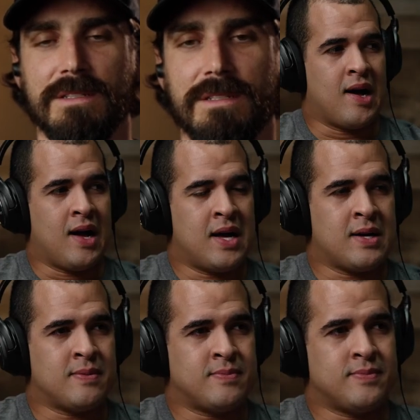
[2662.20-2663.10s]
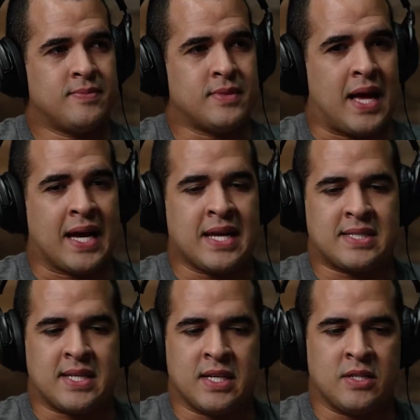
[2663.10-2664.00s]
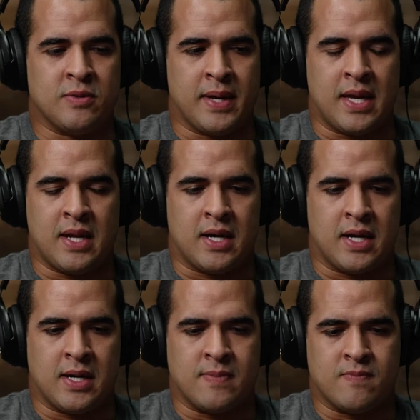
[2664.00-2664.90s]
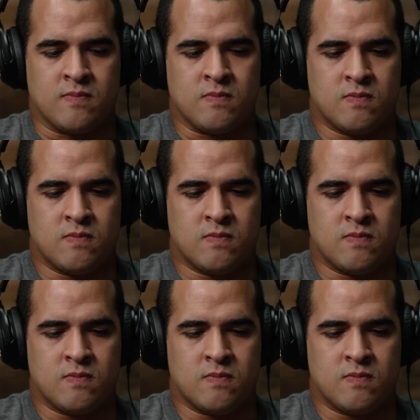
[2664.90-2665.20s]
I gotta tell you, man.